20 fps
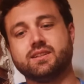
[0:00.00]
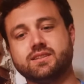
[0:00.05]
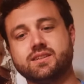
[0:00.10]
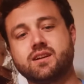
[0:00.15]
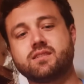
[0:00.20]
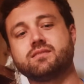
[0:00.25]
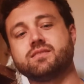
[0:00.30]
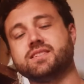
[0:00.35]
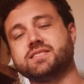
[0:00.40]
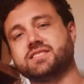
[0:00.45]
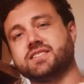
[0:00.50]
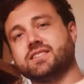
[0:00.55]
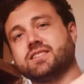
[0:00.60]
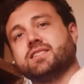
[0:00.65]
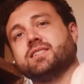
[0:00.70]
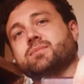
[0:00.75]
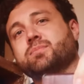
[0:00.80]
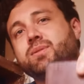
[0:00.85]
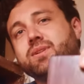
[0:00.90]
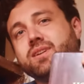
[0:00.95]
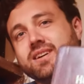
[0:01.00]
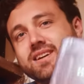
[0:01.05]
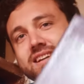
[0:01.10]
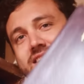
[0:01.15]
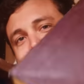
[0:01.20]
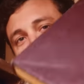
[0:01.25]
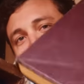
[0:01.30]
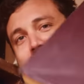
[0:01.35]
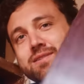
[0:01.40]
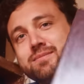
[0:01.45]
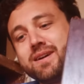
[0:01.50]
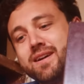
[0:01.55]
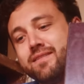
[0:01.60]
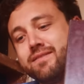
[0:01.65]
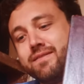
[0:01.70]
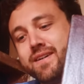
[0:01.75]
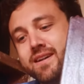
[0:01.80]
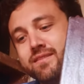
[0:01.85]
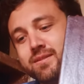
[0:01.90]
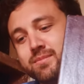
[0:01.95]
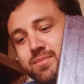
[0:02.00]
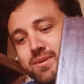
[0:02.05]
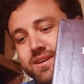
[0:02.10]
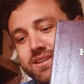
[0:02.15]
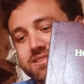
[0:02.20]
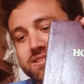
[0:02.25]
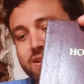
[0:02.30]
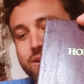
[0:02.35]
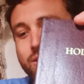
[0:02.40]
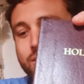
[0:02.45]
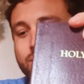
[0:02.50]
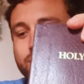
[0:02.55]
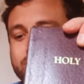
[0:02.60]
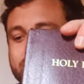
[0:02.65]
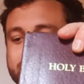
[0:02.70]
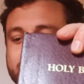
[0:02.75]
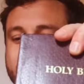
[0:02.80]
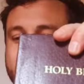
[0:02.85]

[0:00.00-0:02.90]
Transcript: Not only is it a good book, it's one of my favorite books, the Holy